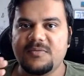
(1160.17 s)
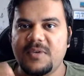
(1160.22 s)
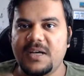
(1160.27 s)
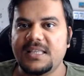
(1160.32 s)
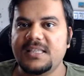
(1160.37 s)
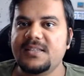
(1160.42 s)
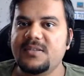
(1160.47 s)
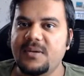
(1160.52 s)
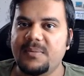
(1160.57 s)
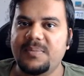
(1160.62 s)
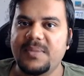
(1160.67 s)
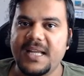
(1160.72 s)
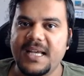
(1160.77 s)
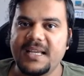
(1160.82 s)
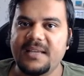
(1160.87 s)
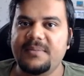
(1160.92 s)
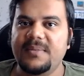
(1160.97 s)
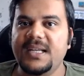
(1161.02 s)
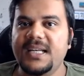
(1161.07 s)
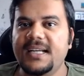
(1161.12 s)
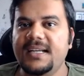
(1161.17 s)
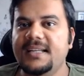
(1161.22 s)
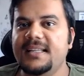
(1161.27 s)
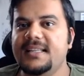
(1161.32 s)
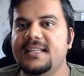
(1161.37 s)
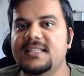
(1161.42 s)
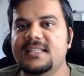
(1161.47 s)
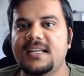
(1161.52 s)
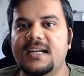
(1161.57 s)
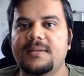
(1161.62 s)
Once you apply, immediately
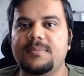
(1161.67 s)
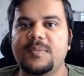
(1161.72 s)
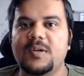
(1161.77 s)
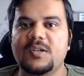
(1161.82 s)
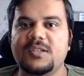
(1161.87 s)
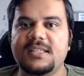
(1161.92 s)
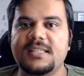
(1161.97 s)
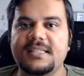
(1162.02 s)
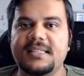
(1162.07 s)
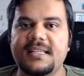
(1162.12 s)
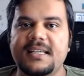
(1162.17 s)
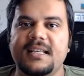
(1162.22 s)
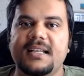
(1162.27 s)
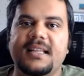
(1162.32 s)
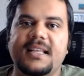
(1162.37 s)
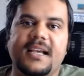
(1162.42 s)
they start processing.